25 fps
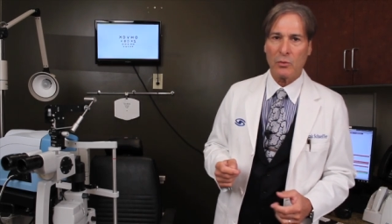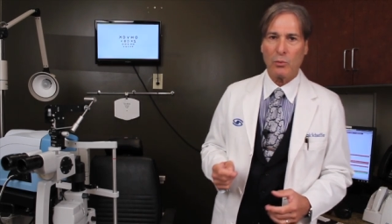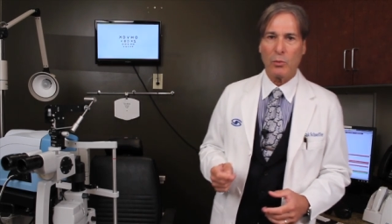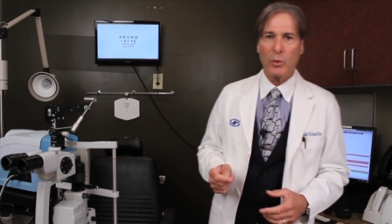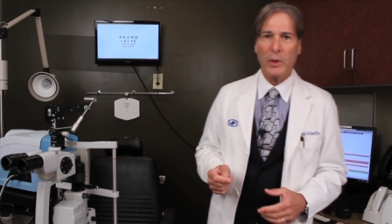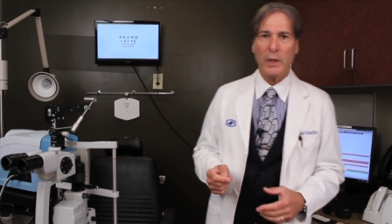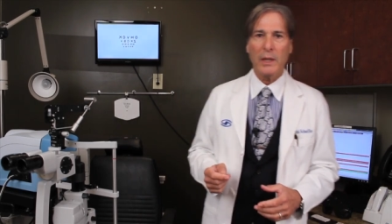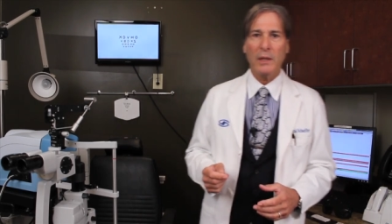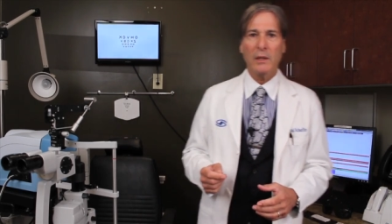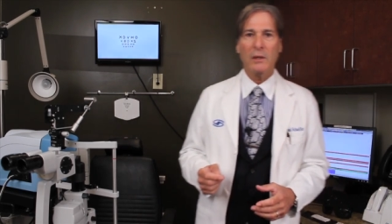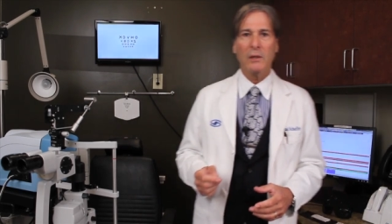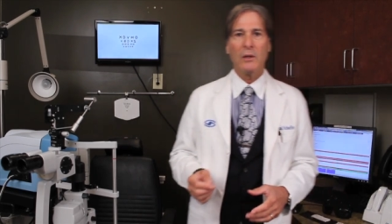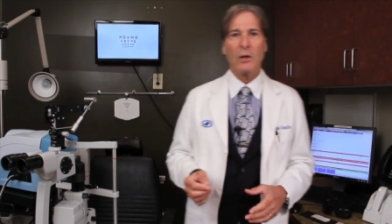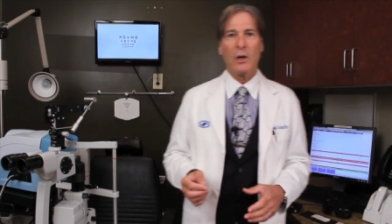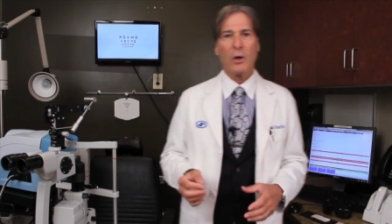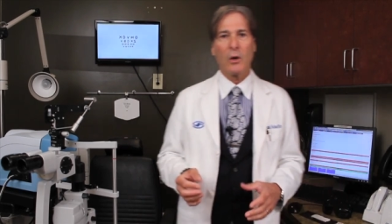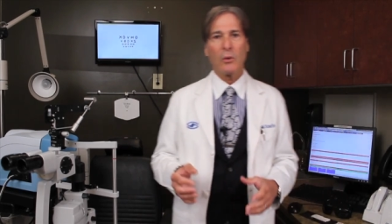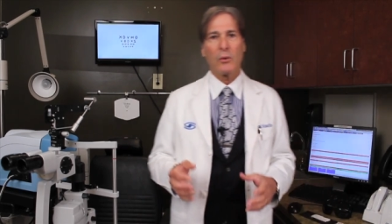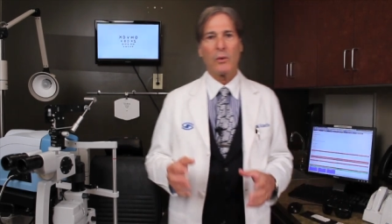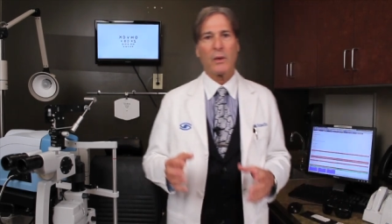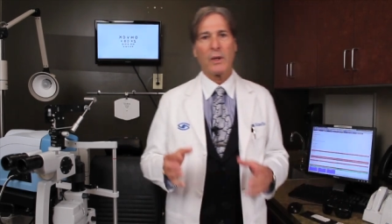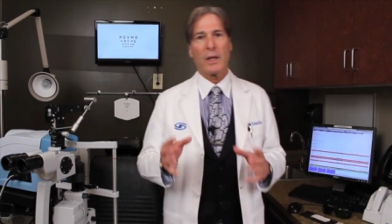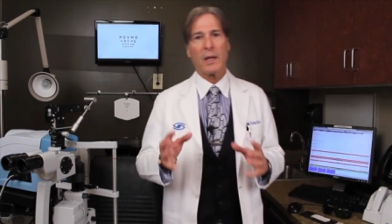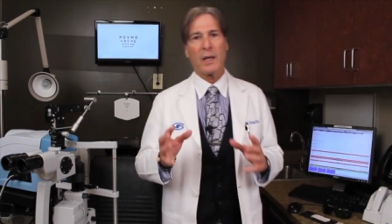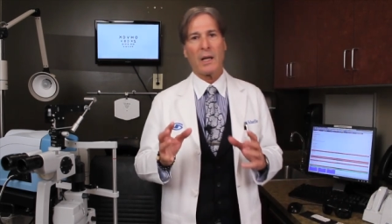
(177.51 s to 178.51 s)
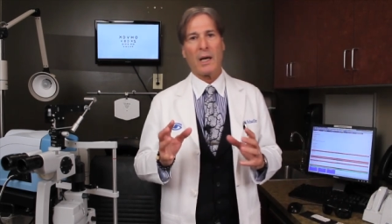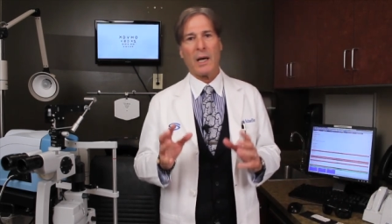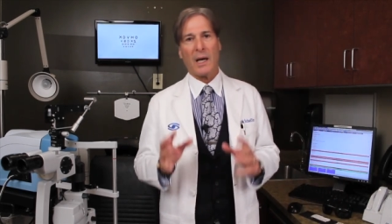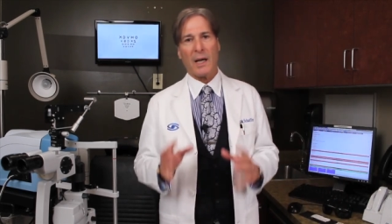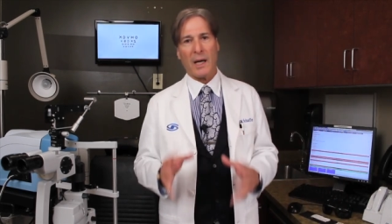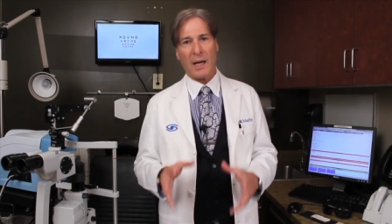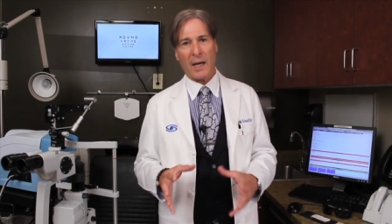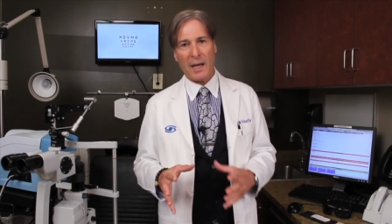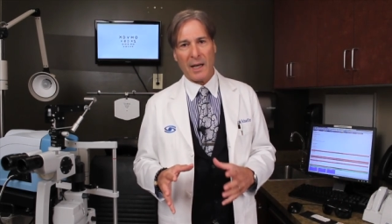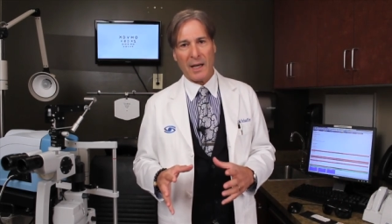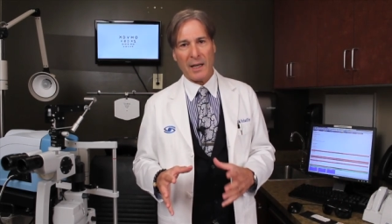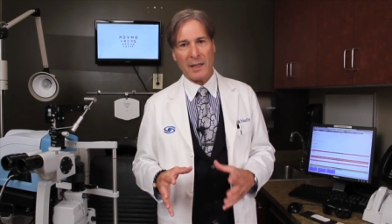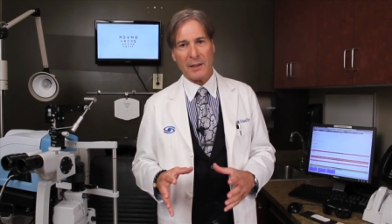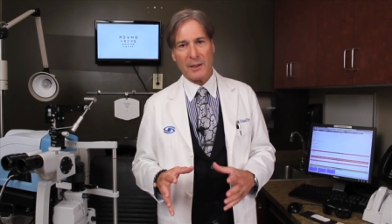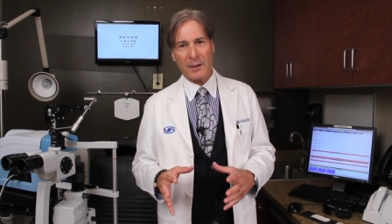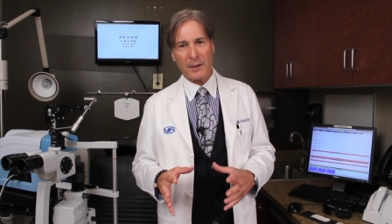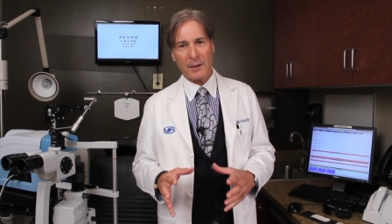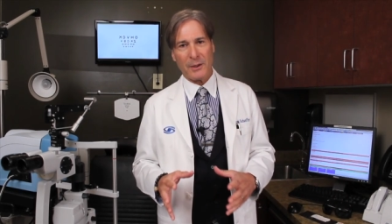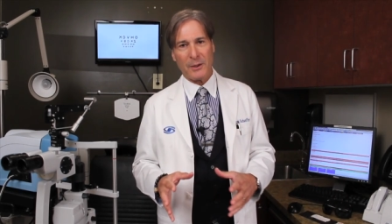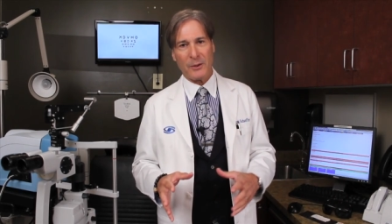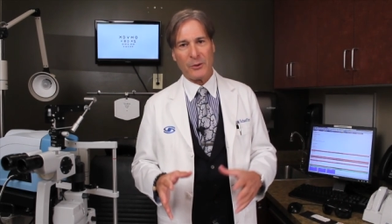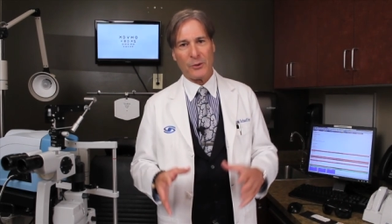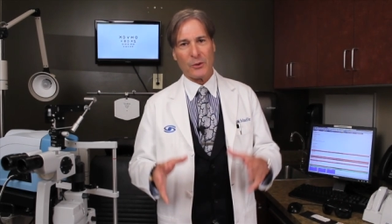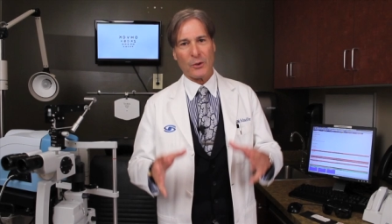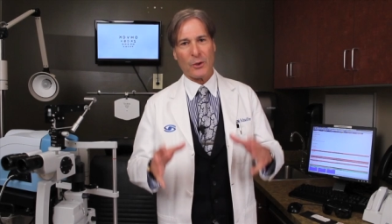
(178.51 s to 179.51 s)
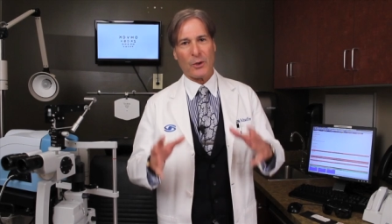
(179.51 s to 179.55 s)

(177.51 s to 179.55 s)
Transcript: We know that eyelids